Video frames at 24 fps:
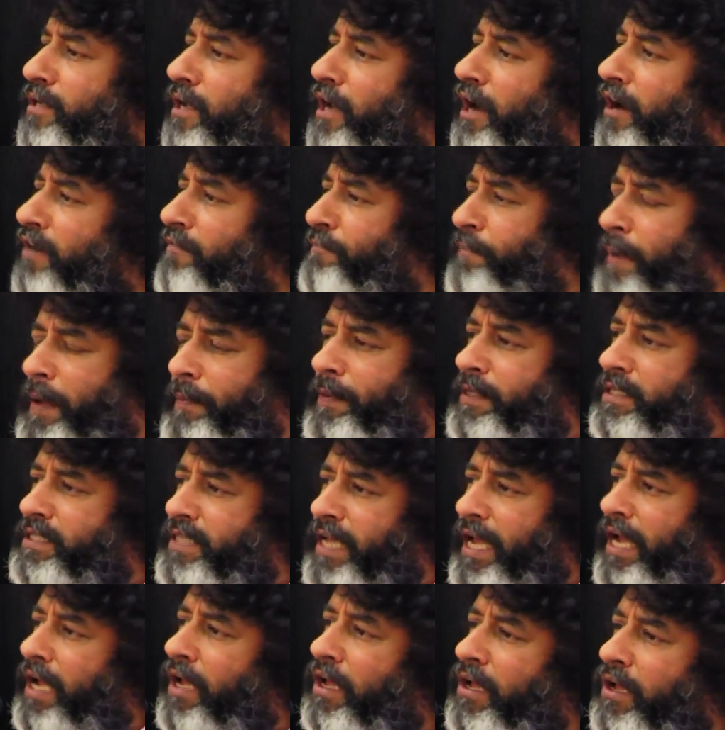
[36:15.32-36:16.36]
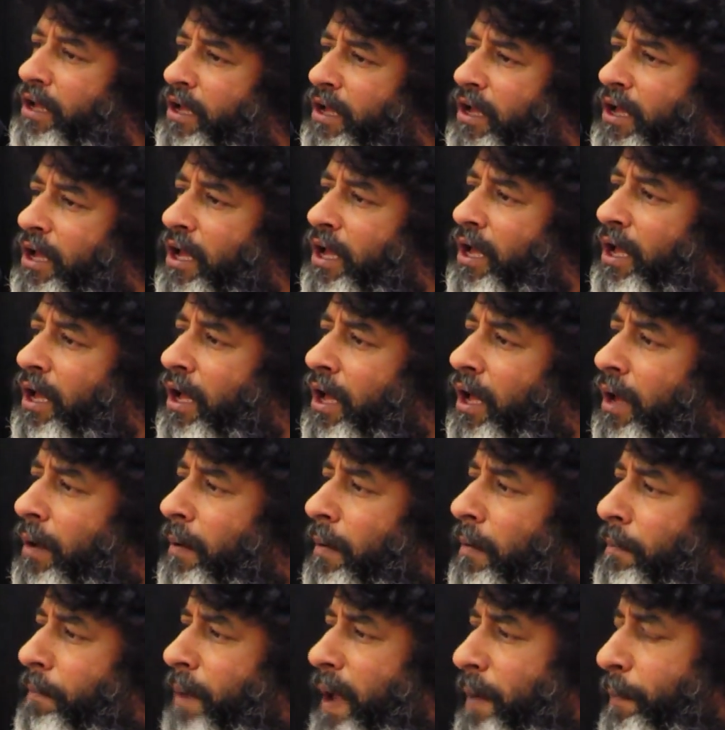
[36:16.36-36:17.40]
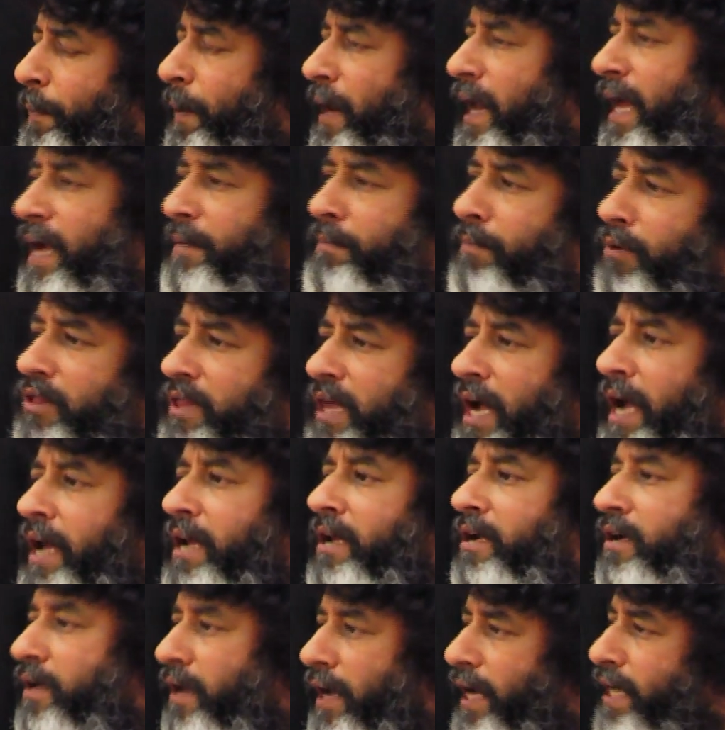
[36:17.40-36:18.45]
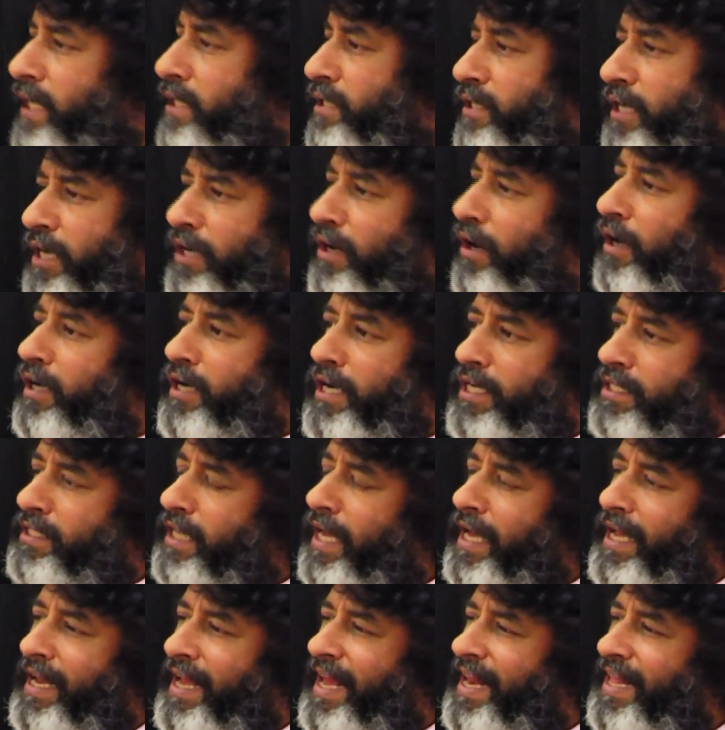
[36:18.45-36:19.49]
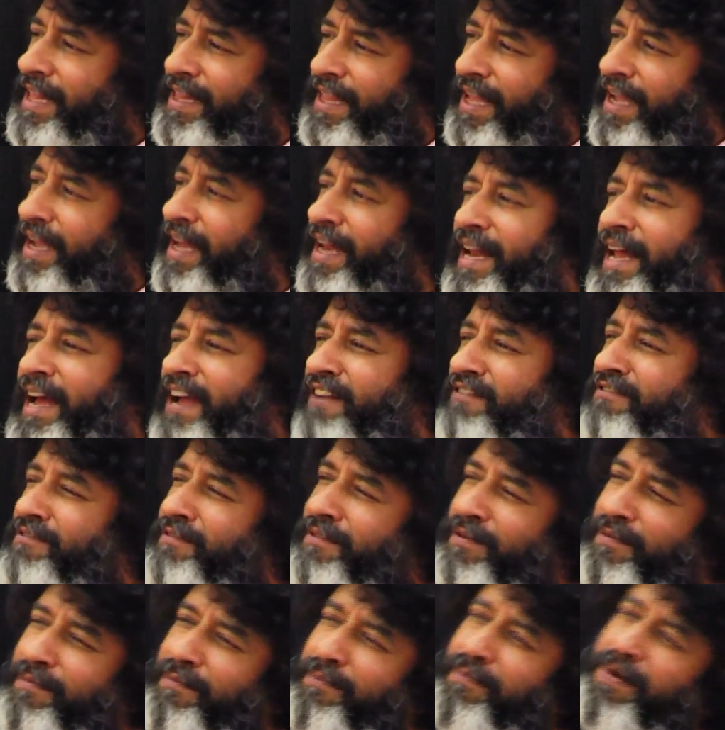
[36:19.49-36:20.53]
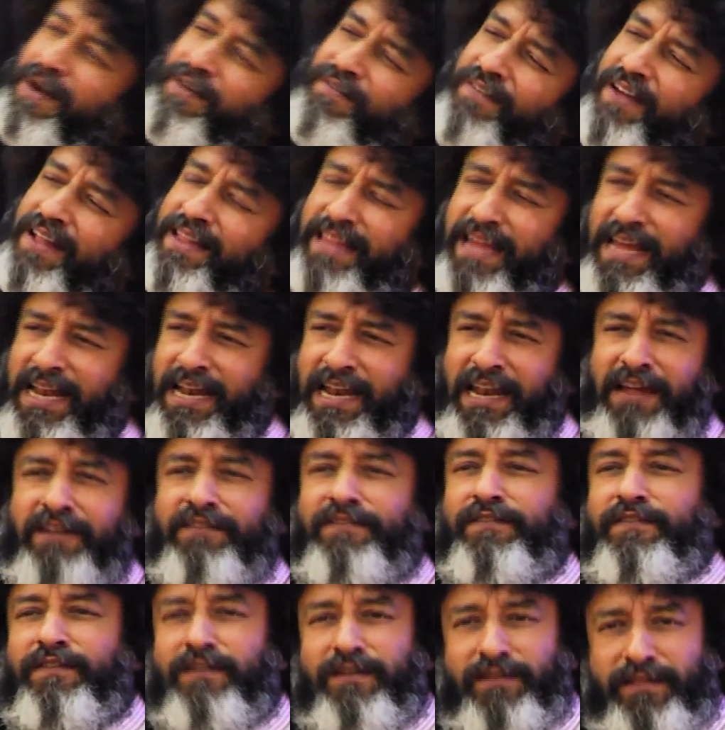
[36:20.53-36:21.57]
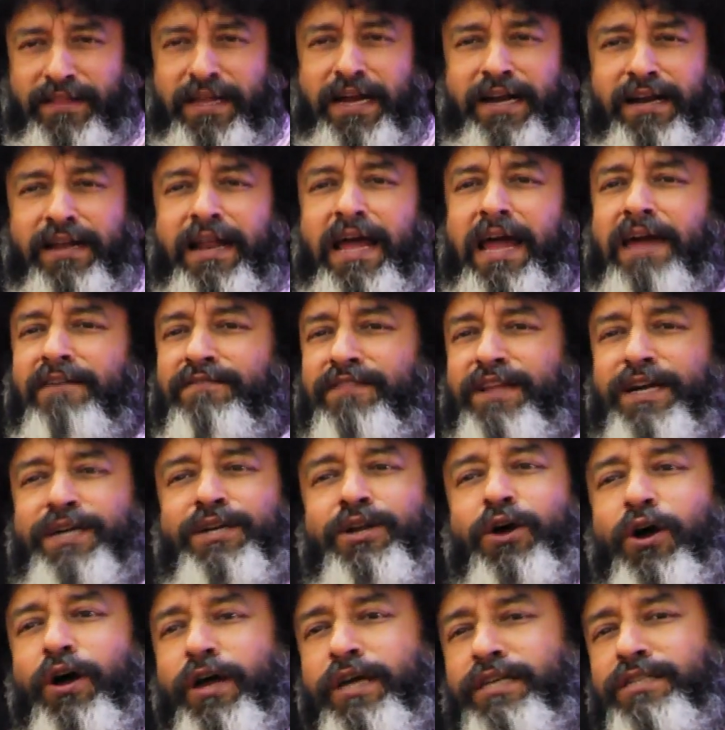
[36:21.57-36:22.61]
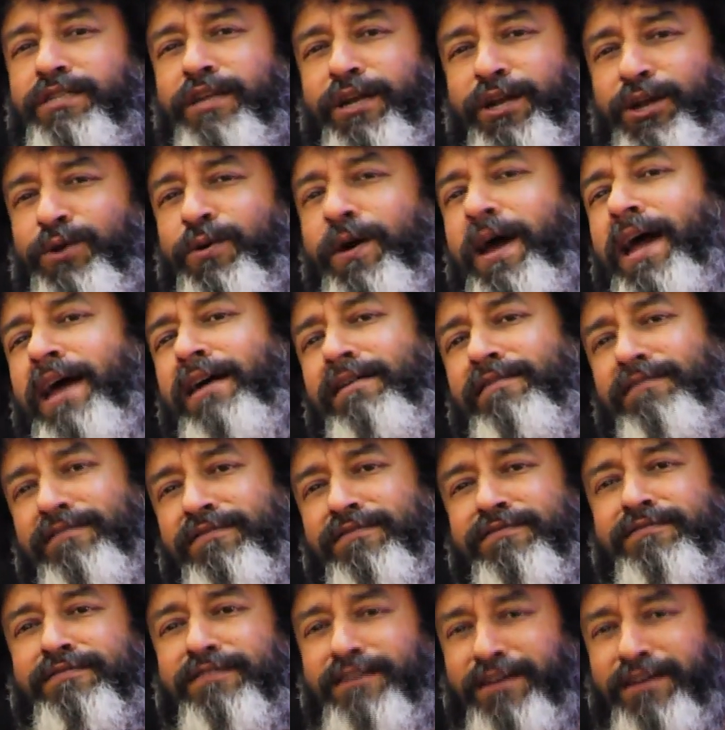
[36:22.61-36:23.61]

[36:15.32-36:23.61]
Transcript: A lot of people say people like Buddha and Christ did not desire anything in life, but when they lived, they didn't have the toys that you have.